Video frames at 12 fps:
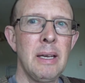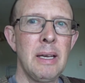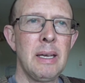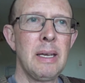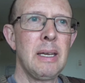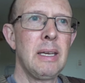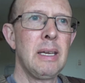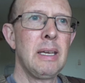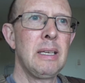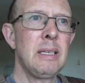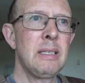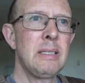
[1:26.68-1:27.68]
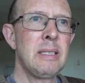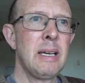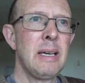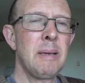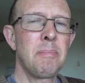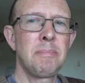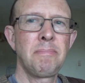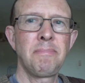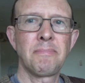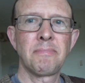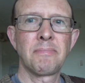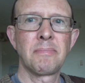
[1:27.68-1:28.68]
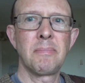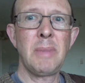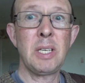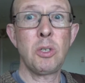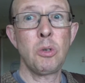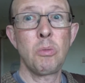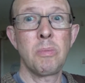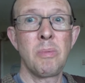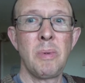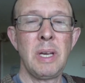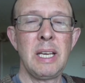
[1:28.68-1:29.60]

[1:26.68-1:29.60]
And mind you,